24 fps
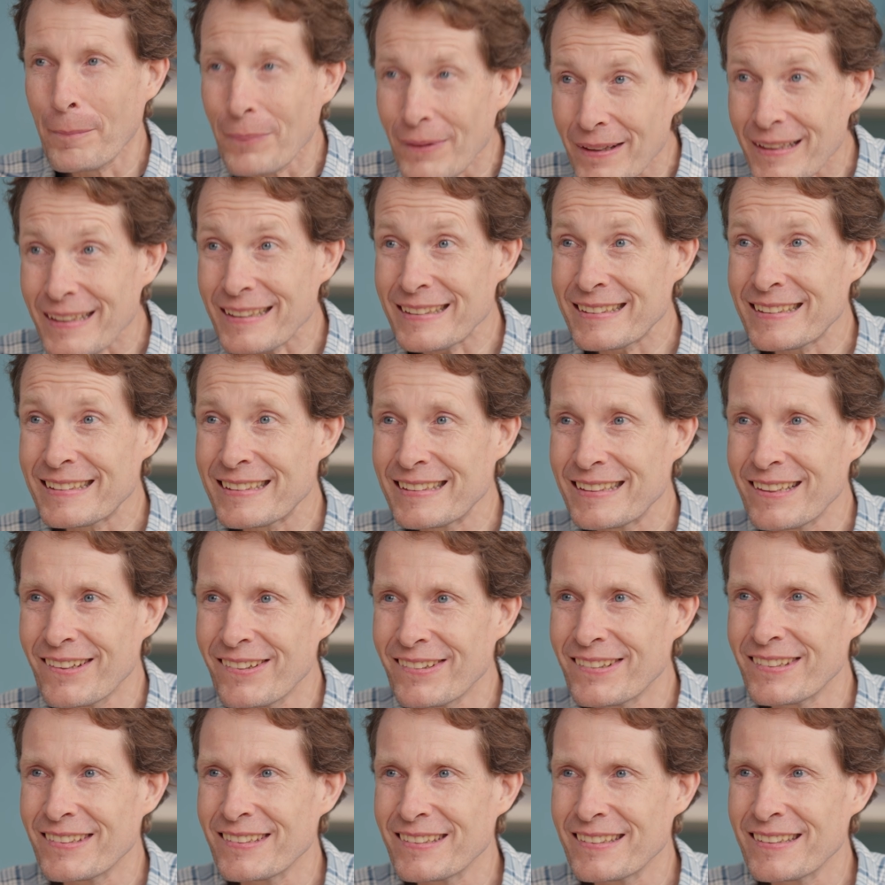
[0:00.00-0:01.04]
Plus the
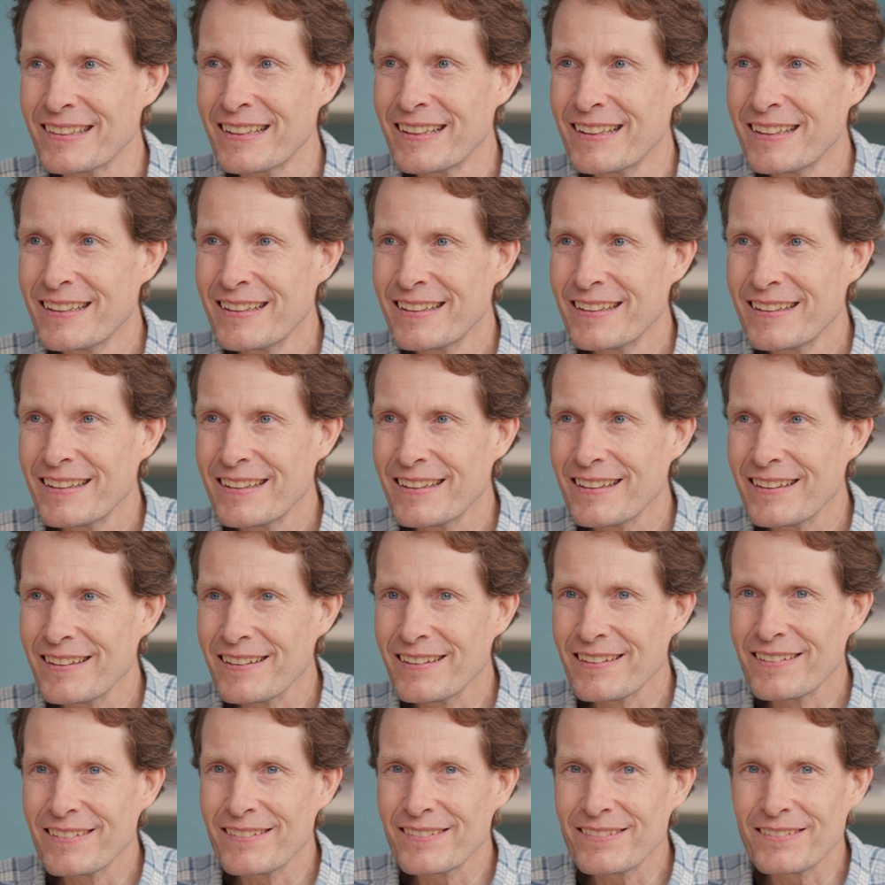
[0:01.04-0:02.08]
owner
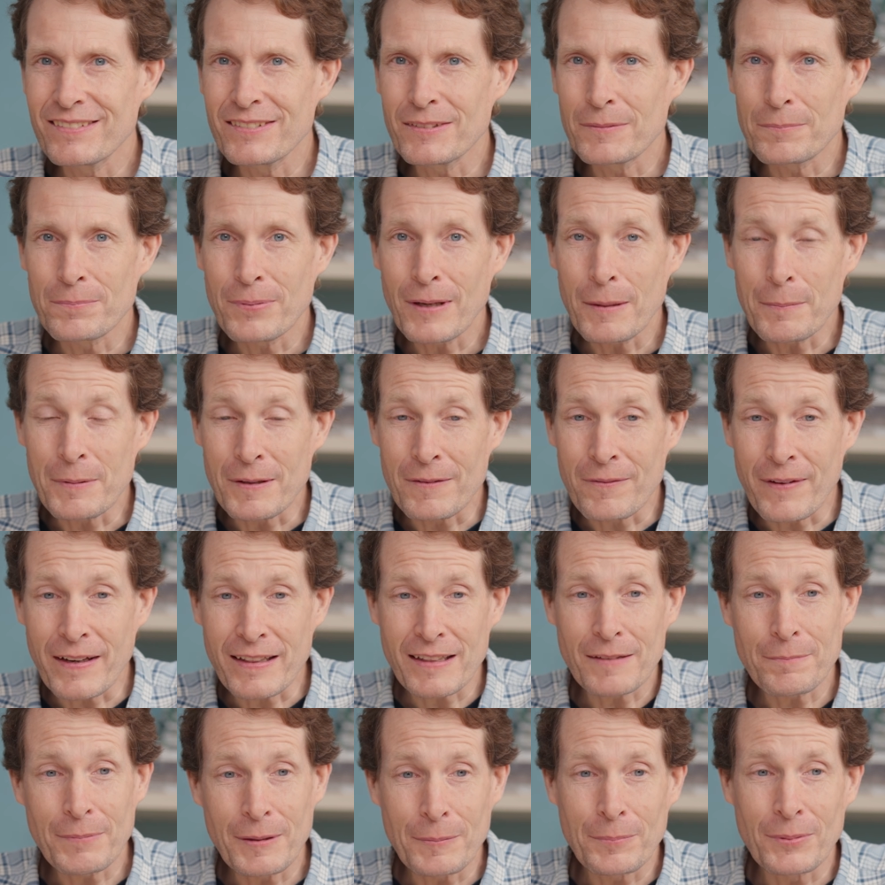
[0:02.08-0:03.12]
would probably invite
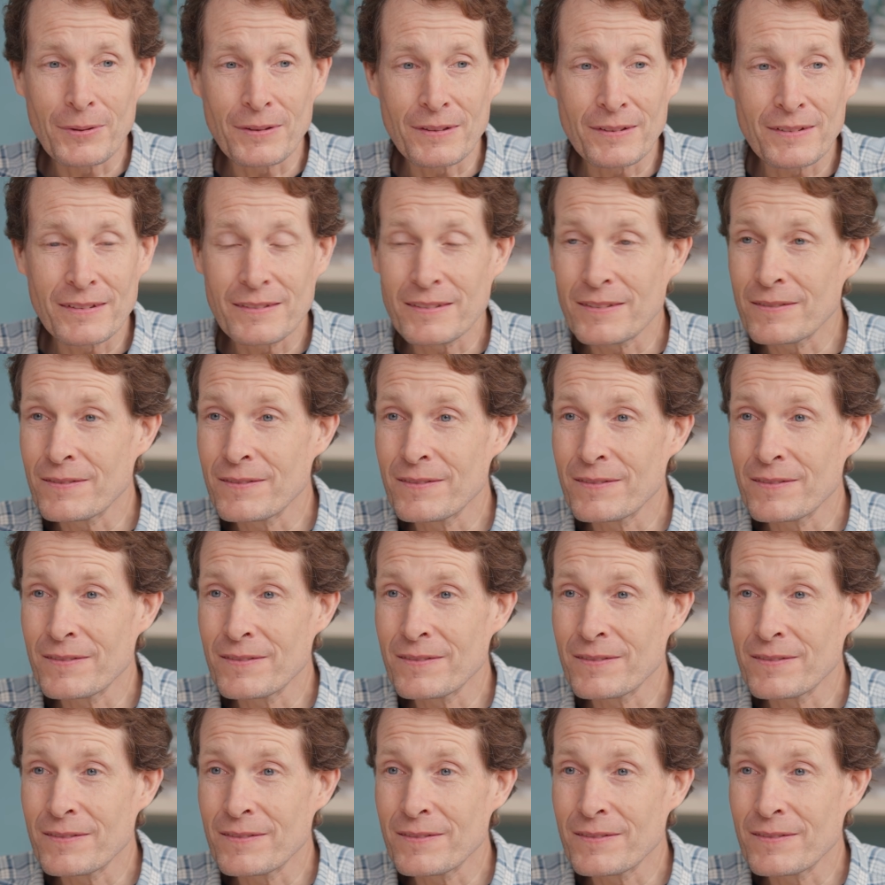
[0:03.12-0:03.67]
the people